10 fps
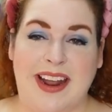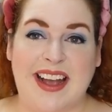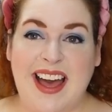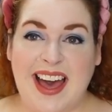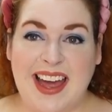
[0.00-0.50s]
to
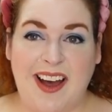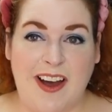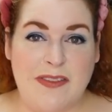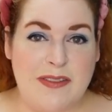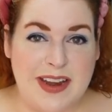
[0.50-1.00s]
cut
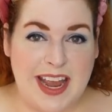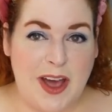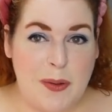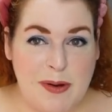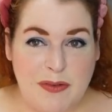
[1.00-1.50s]
off the
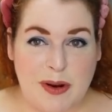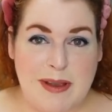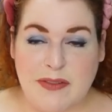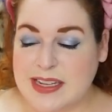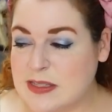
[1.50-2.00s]
video before
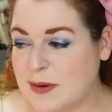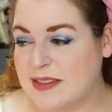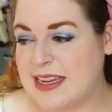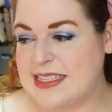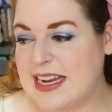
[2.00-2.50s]
my friend's
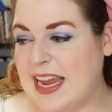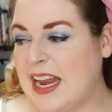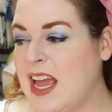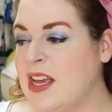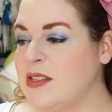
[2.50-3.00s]
birthday
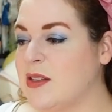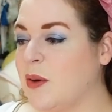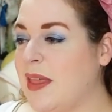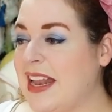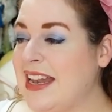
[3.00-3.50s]
tonight
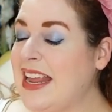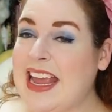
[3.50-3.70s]
so that